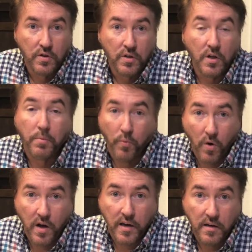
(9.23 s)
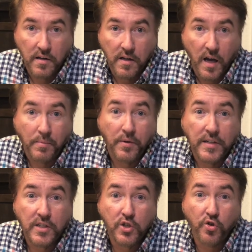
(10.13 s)
Number one, I'm going
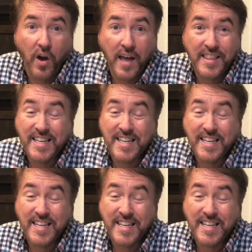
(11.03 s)
to try the